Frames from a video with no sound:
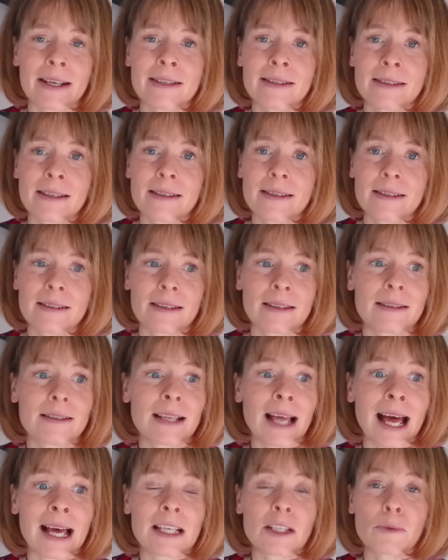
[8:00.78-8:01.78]
our
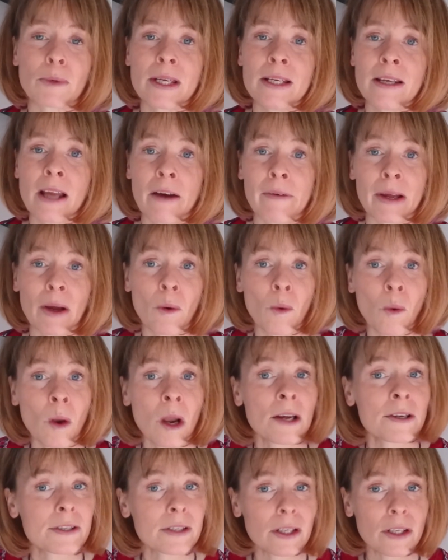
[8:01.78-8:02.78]
existence as we know it.
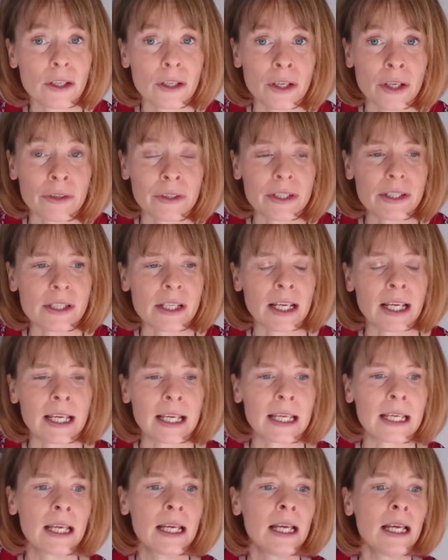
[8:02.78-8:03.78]
All our
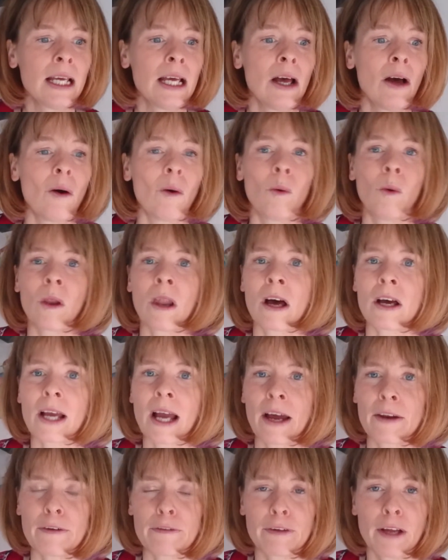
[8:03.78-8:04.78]
security, all our
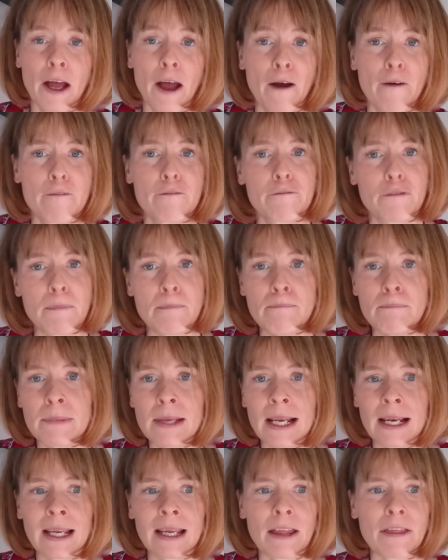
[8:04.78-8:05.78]
kind of
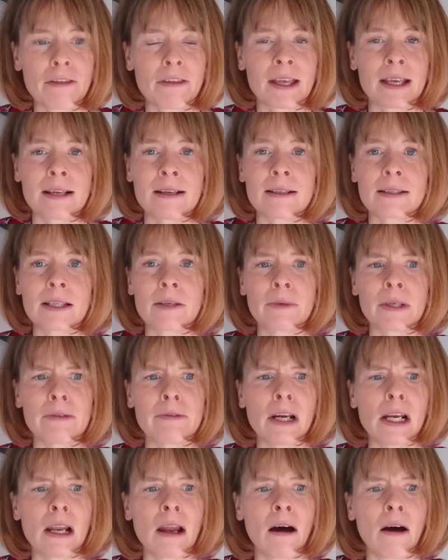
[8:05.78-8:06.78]
familiar things that we
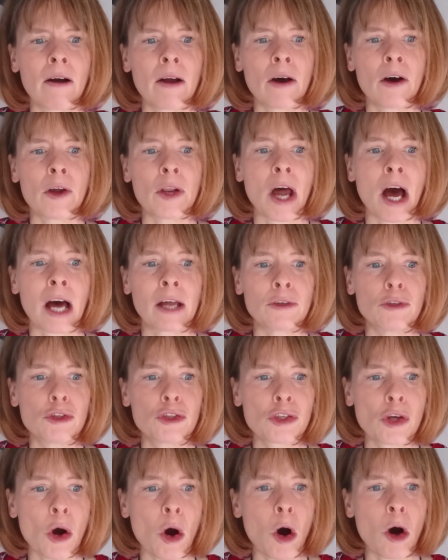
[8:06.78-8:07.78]
rely on, our
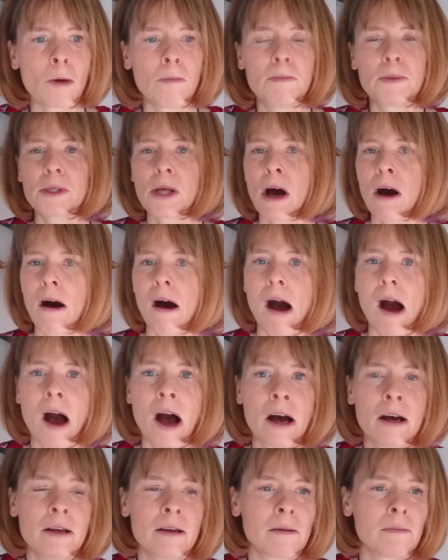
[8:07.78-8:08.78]
jobs, our
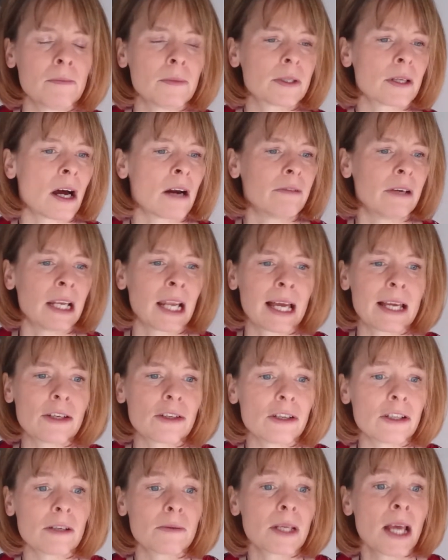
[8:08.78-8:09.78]
homes, our
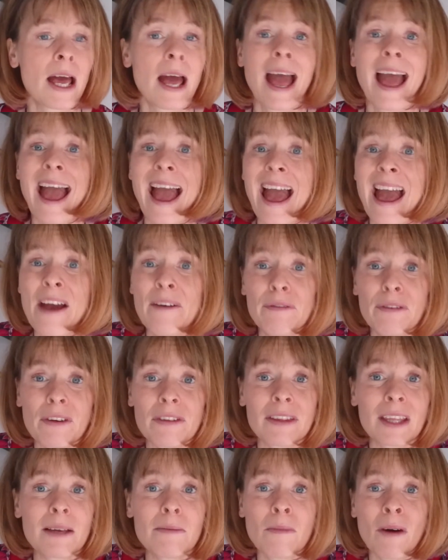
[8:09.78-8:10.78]
relationships,
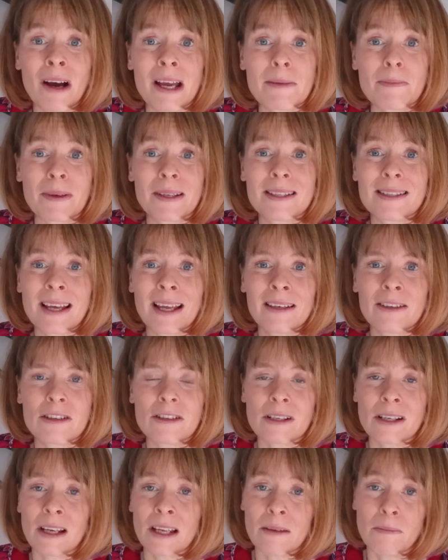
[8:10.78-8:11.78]
everything might
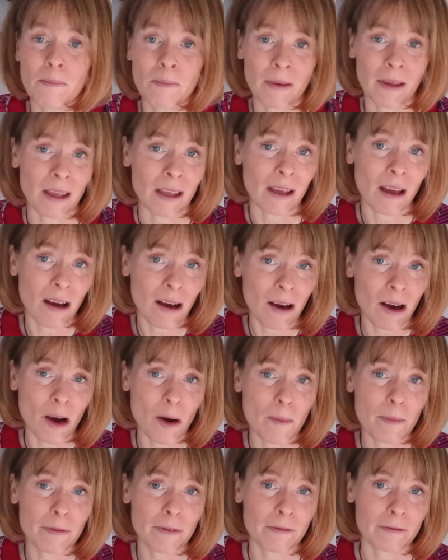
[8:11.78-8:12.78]
potentially be
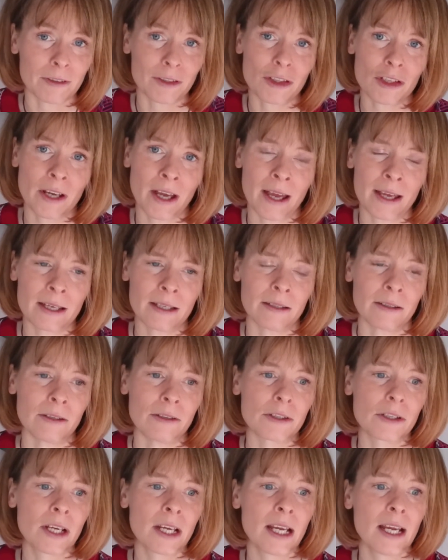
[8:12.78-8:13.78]
up for
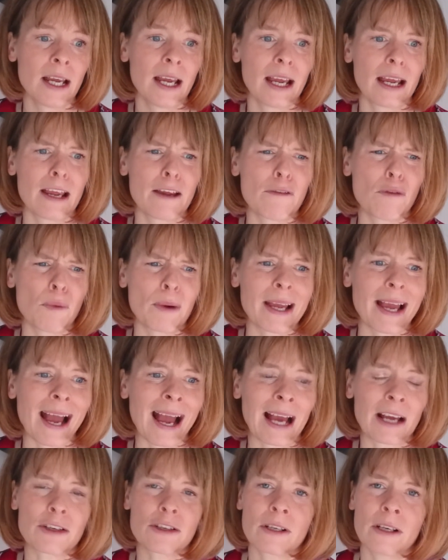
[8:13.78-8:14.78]
change if we
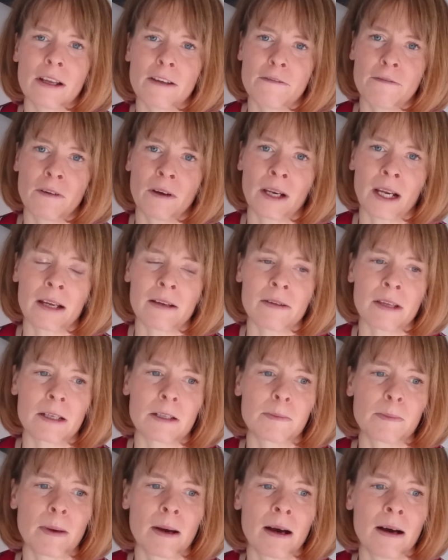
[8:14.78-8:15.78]
actually follow
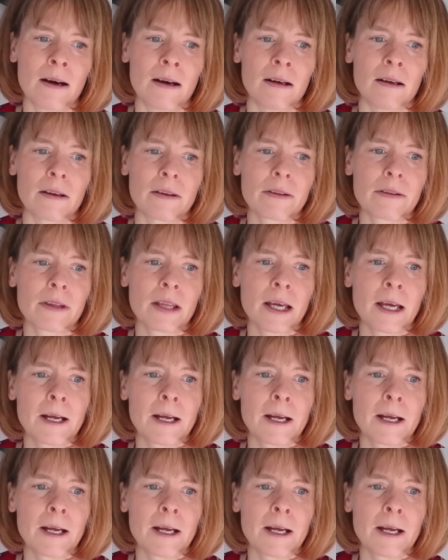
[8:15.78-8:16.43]
this path.